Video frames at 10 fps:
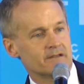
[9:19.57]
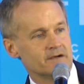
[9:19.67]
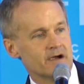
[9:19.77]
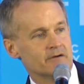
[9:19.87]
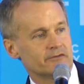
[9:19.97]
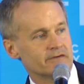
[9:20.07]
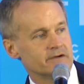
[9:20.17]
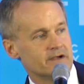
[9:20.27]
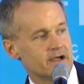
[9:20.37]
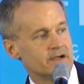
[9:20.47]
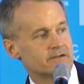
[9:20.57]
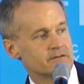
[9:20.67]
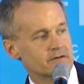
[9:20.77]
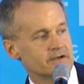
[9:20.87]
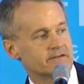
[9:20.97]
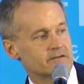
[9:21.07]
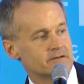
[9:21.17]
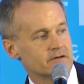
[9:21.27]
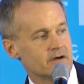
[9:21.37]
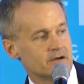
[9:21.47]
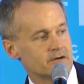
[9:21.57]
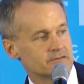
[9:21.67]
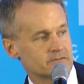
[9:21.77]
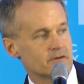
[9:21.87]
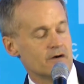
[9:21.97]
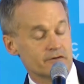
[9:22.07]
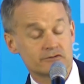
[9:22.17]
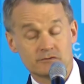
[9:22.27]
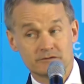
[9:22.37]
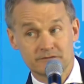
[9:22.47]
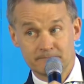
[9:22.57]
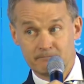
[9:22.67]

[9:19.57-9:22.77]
of the Narrows every day to the rigs that are off our shores.